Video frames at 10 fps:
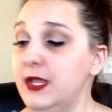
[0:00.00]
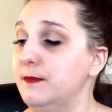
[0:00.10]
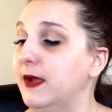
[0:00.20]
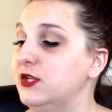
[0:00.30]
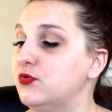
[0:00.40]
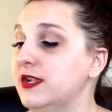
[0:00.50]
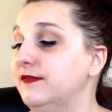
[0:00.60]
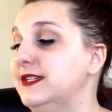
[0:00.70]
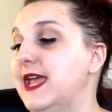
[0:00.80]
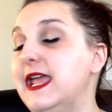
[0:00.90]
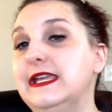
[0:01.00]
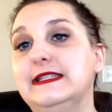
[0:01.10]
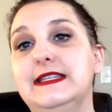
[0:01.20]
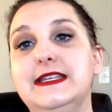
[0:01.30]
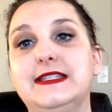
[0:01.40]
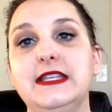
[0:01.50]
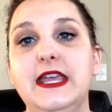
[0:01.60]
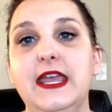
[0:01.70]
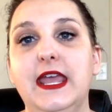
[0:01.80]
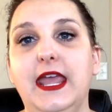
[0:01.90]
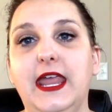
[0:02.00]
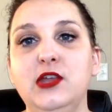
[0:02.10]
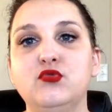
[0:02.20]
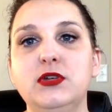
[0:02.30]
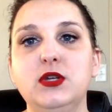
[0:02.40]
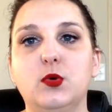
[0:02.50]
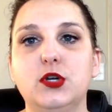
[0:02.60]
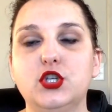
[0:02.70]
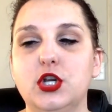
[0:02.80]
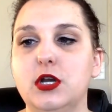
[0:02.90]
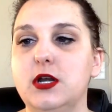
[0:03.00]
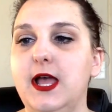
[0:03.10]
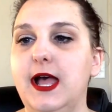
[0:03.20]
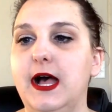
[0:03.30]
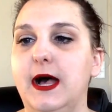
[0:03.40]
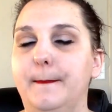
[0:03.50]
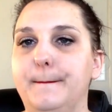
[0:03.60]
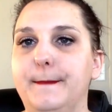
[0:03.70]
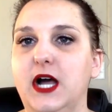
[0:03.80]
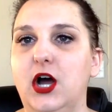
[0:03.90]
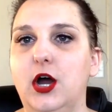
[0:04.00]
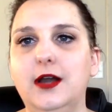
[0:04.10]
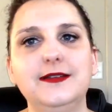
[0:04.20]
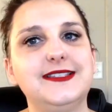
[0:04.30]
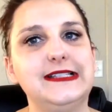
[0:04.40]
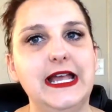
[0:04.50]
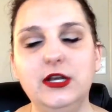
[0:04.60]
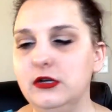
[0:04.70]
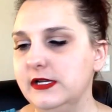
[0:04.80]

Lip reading: My drink of the day is this Angry Orchard hard cider.